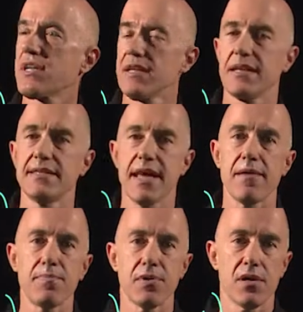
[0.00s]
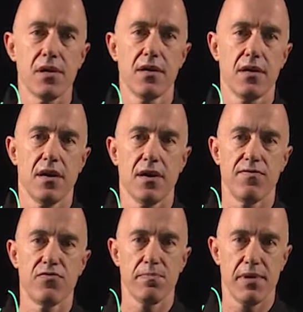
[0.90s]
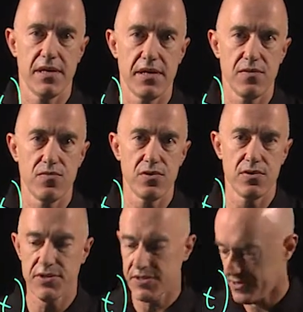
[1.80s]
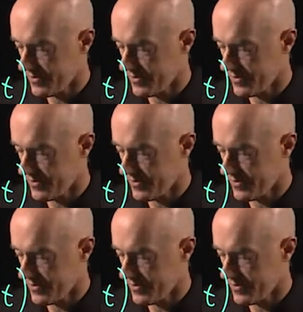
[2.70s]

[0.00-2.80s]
an example of repeated roots.